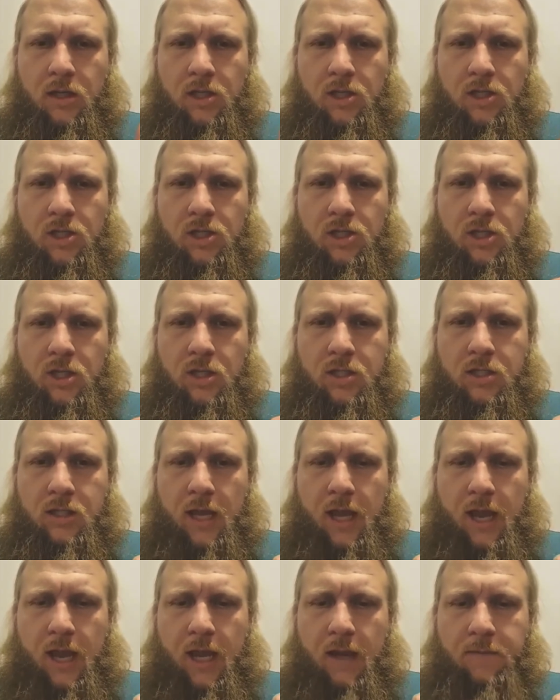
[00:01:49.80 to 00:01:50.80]
Just
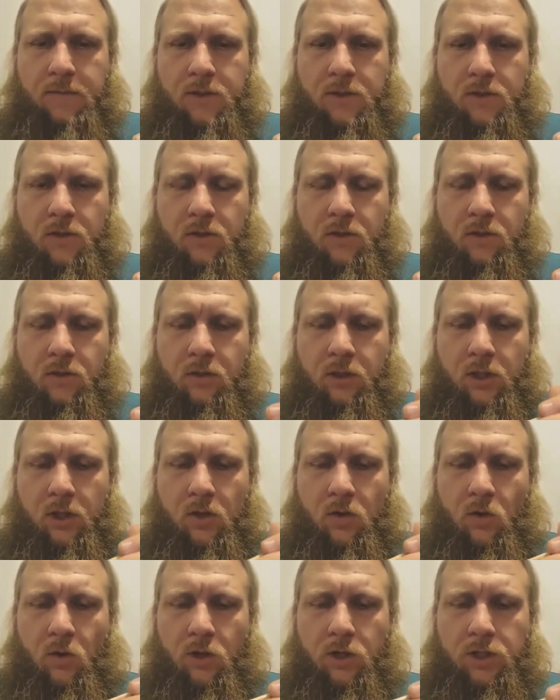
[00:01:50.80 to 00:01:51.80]
absolutely
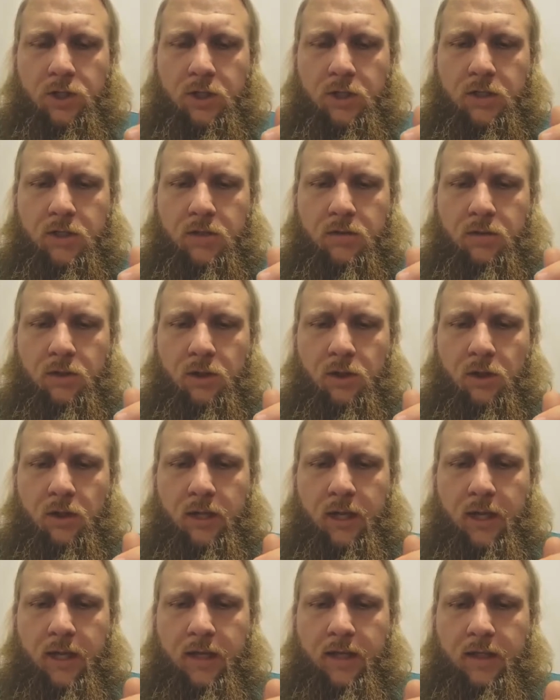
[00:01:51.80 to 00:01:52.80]
gorgeous when you look
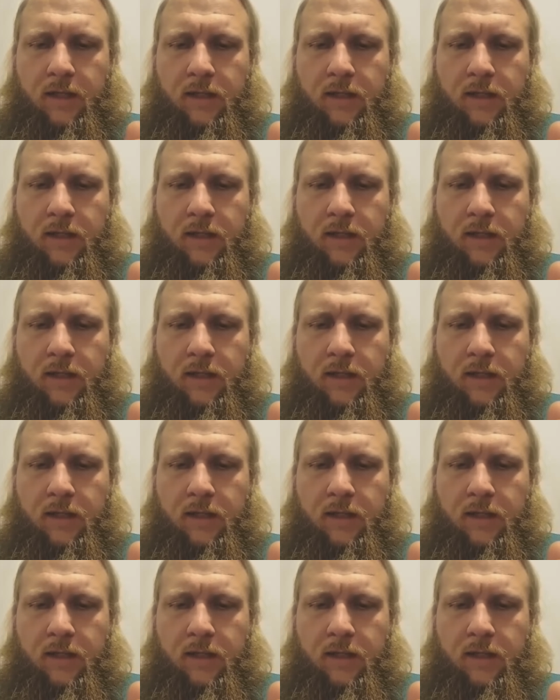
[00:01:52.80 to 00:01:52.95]
at it.